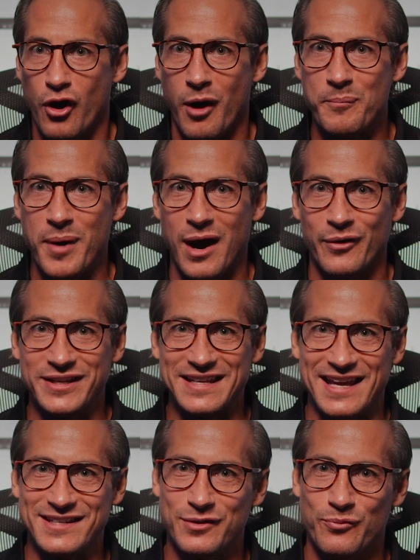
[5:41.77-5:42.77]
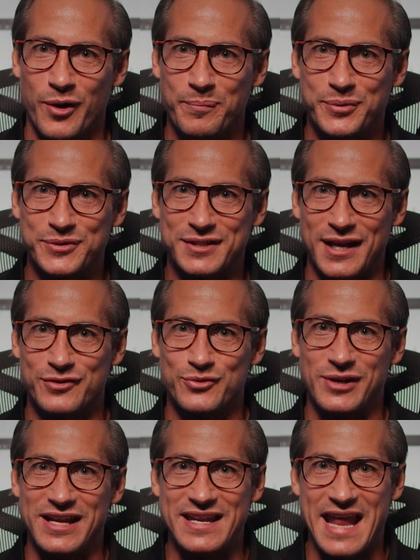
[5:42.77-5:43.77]
compounding and the 1%
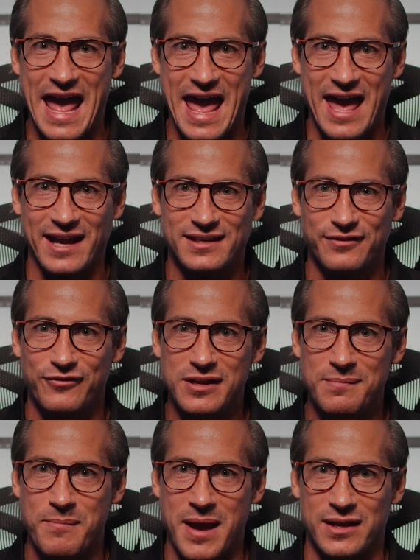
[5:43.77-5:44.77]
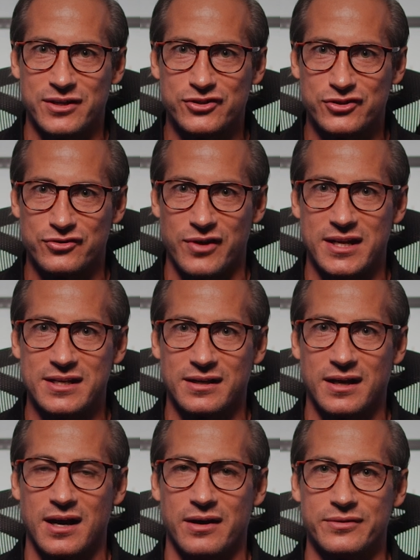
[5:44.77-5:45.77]
rule in actively managed trading
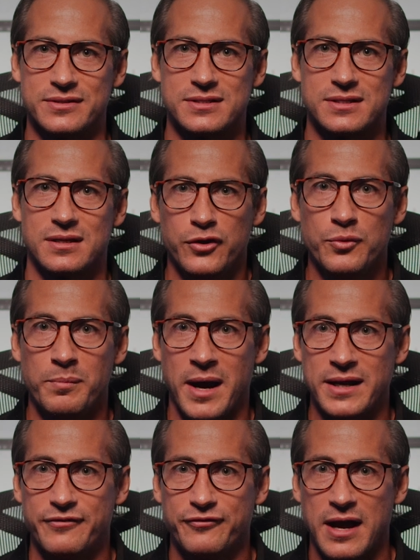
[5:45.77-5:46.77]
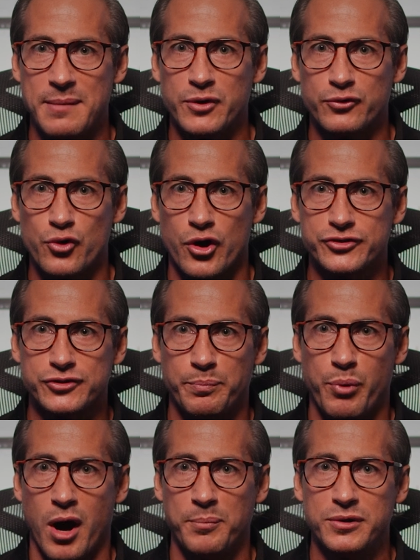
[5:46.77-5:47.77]
accounts. You might have come across the
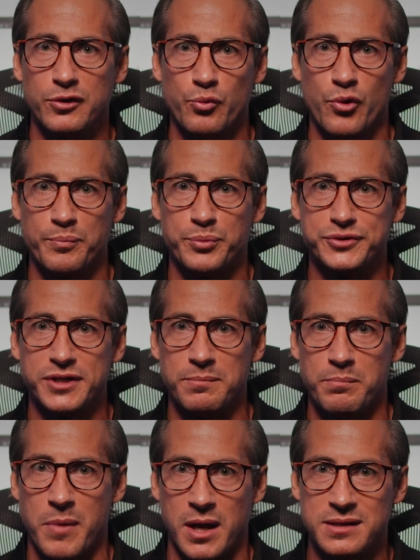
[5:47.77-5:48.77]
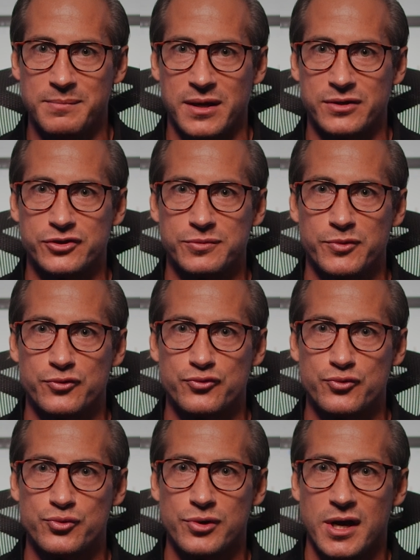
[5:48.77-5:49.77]
popular 1% money management
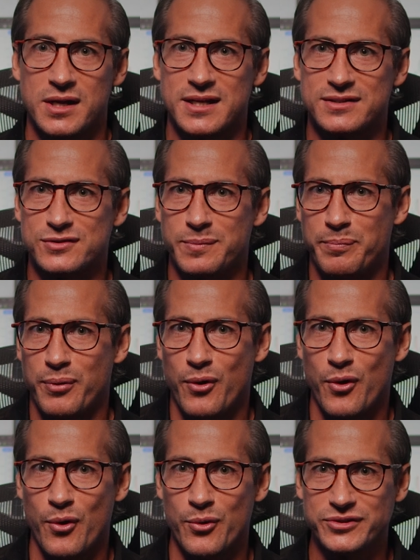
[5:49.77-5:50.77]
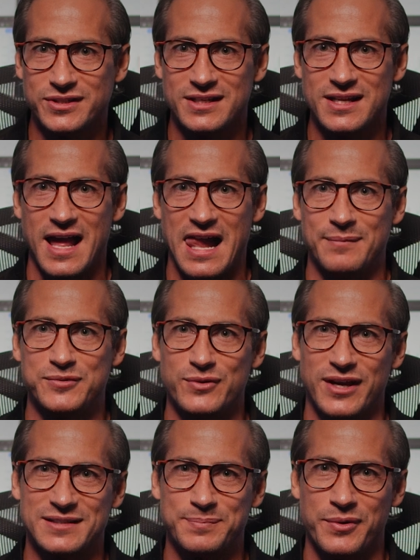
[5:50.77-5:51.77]
rule that supposedly helps
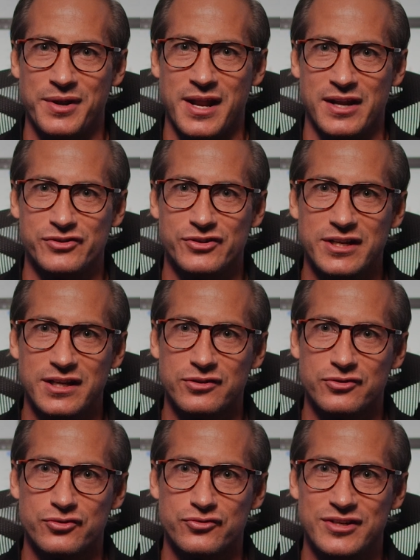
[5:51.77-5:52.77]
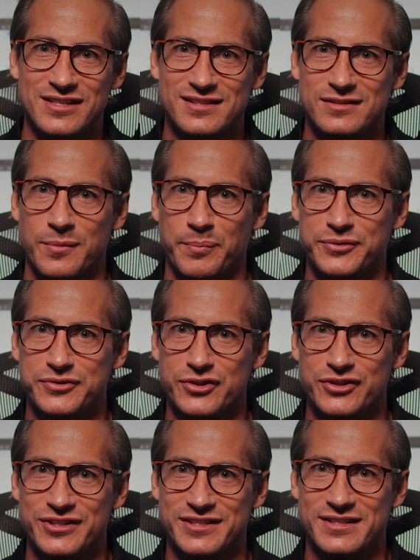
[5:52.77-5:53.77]
you exponentially increases your
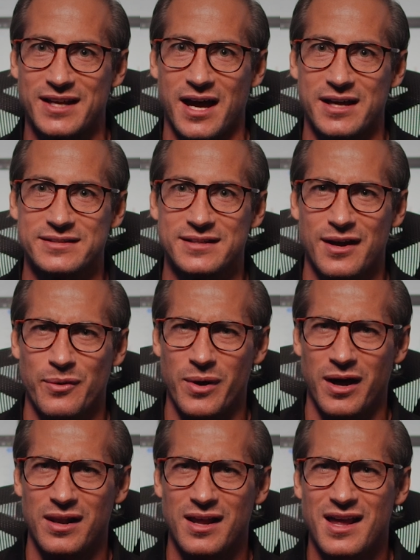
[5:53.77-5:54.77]
position size. Well,